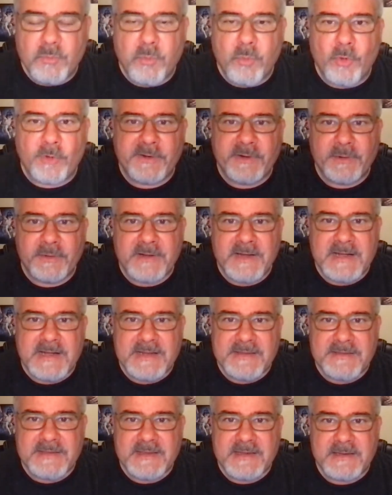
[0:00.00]
point out
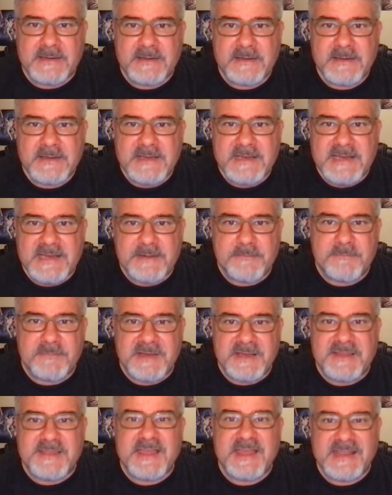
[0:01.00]
anything in
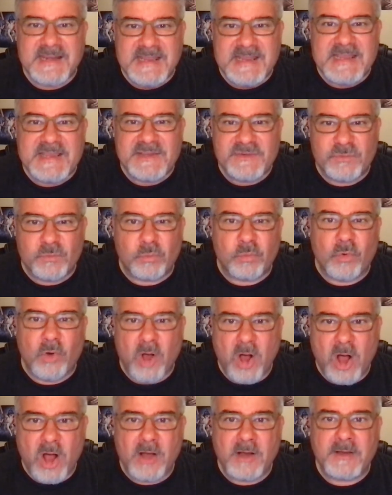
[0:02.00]
me that is
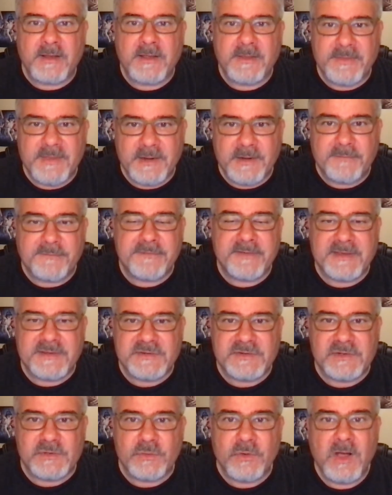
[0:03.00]
wrong, that
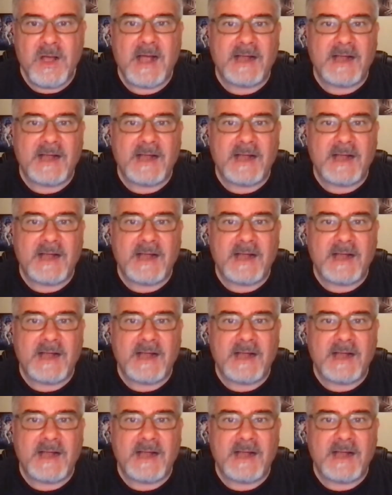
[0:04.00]
offends you.